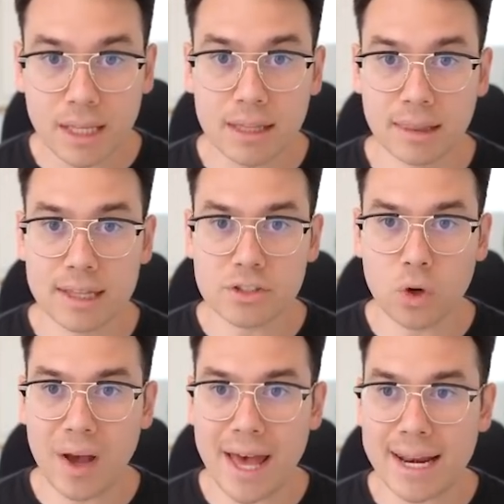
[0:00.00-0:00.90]
let's
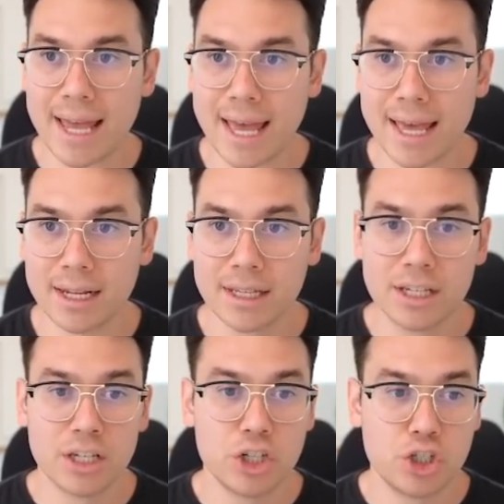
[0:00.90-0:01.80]
go ahead and
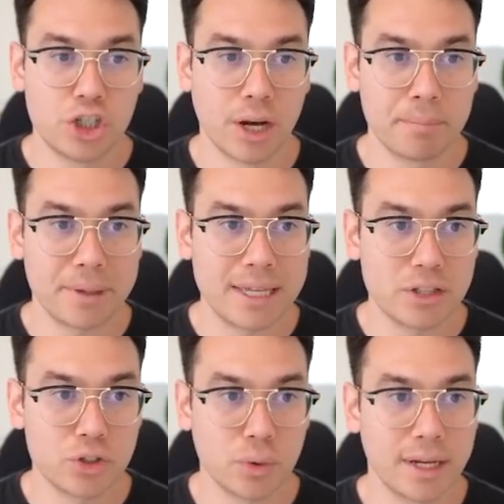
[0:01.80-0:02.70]
jump
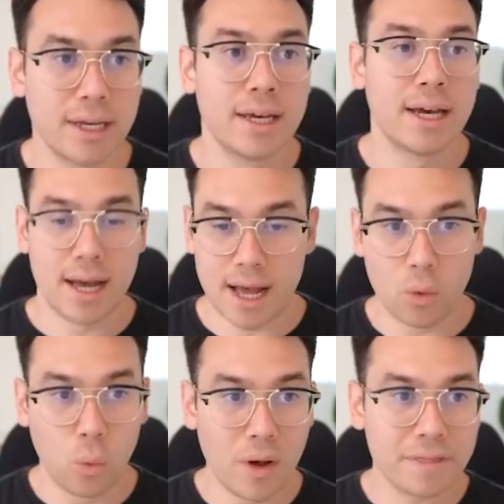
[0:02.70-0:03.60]
into it.
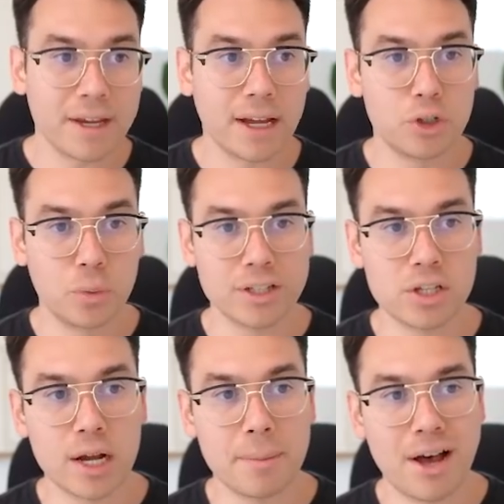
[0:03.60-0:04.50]
One thing I do want to
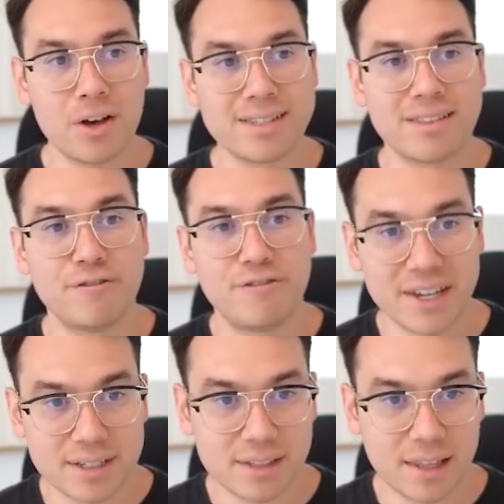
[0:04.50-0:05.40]
talk about is the
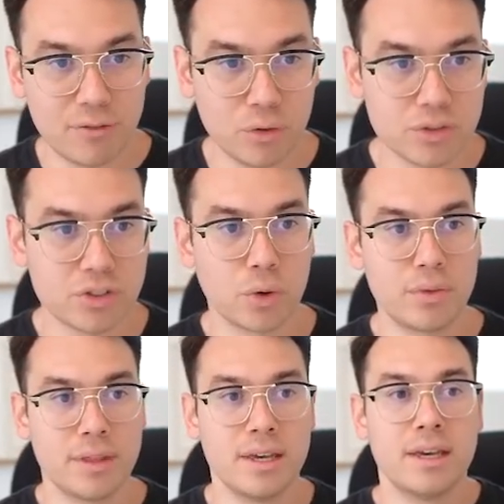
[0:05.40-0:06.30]
VIX levels.
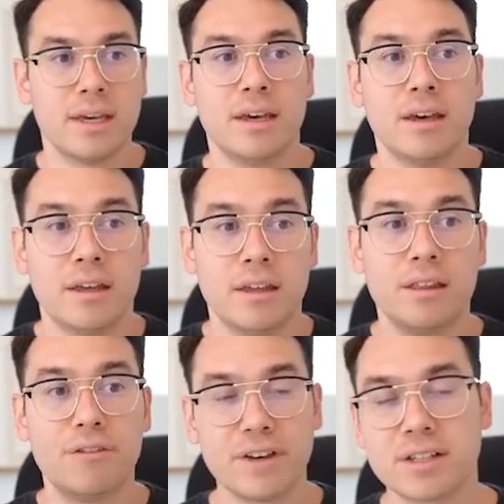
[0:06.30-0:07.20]
So
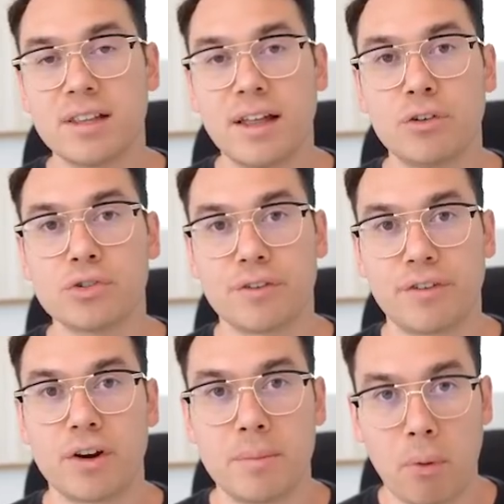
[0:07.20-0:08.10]
The VIX levels are
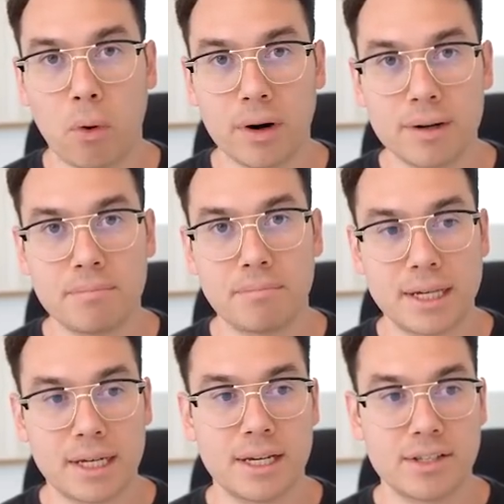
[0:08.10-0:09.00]
very important
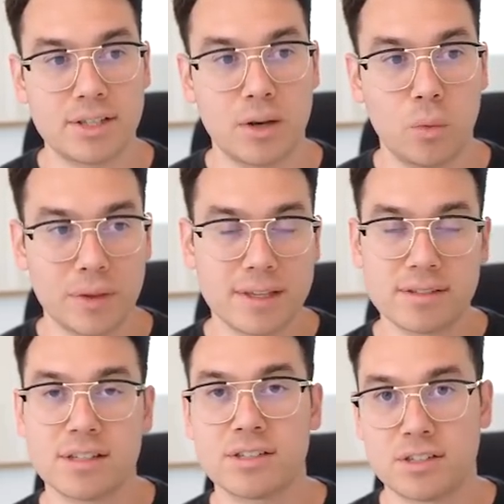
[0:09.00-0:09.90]
because what
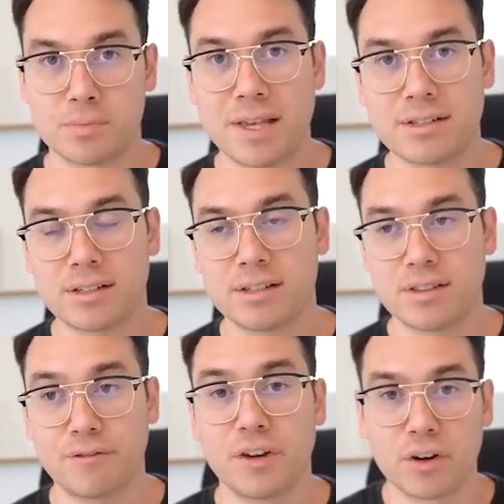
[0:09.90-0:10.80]
this is basically the
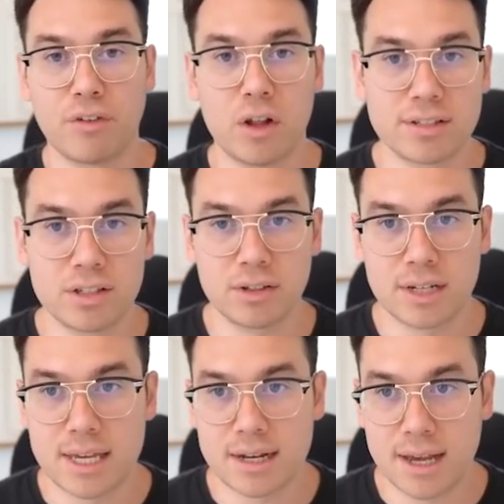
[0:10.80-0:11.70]
fear and
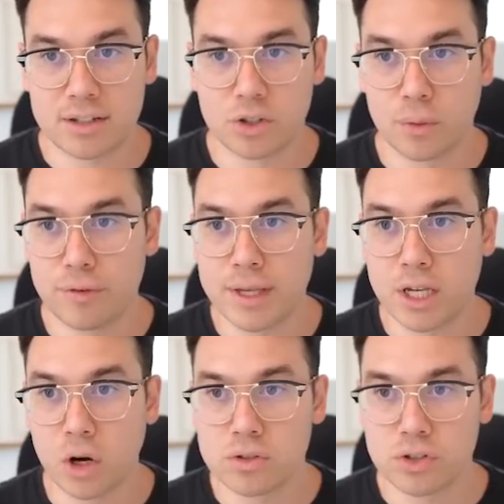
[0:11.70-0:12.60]
volatility index. So if we
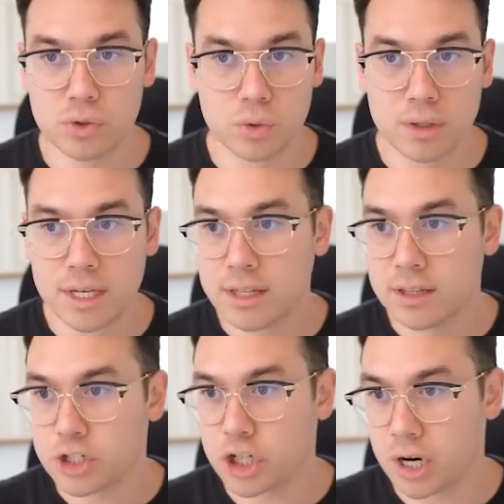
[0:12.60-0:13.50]
go to
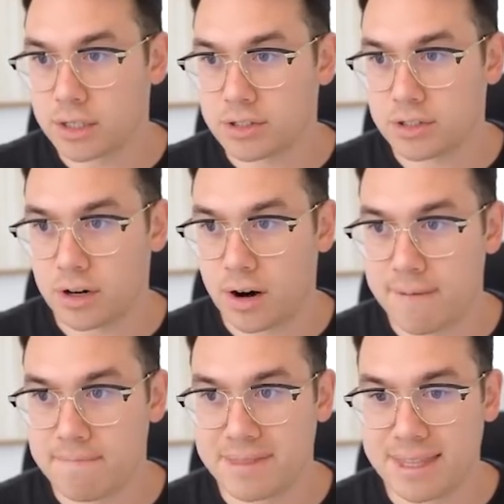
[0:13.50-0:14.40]
the charts, all
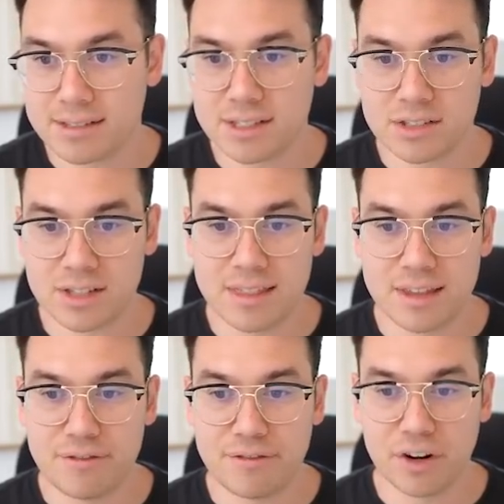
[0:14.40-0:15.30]
right, this is
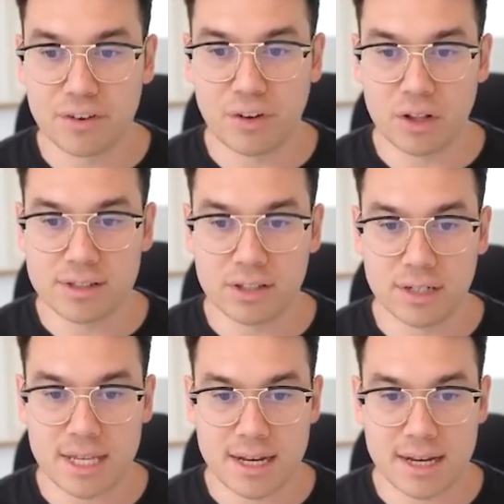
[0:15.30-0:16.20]
the fear and
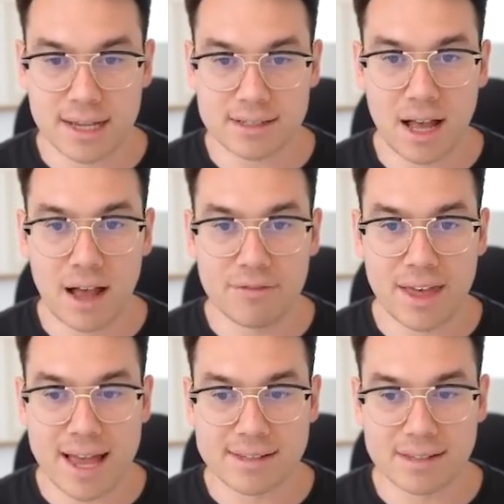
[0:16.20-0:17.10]
volatility index of
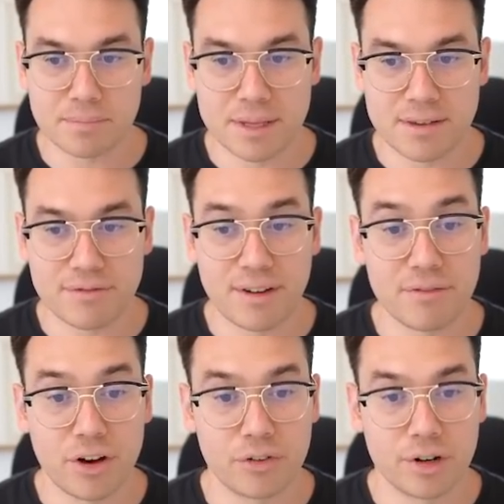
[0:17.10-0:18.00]
the S&P
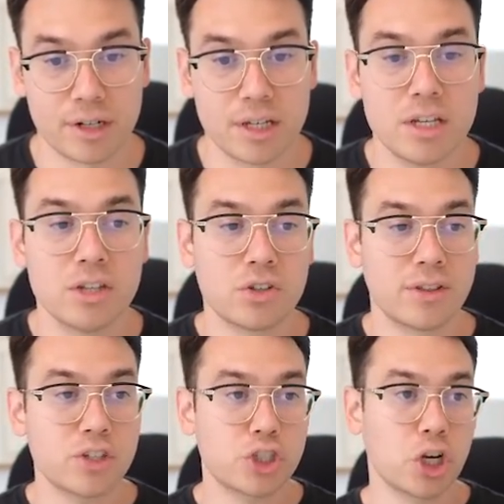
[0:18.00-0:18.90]
500. So
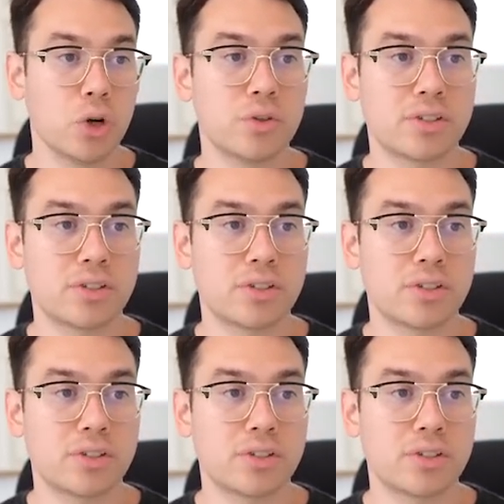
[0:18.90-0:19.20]
this shows